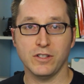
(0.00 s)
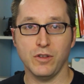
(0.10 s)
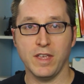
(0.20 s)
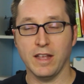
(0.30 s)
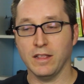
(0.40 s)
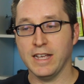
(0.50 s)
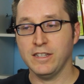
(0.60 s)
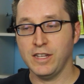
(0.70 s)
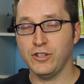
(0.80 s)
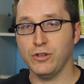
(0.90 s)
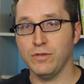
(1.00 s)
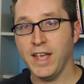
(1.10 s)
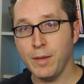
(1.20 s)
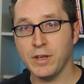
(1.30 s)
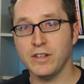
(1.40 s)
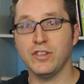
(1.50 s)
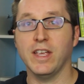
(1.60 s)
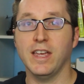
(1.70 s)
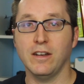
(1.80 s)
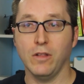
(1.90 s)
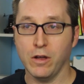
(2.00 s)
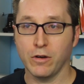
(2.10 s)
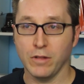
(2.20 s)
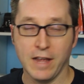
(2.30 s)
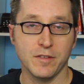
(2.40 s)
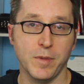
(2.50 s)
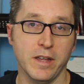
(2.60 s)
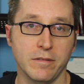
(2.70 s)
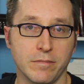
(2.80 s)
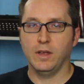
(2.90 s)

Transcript: so you get less tissue damage and a longer lifespan.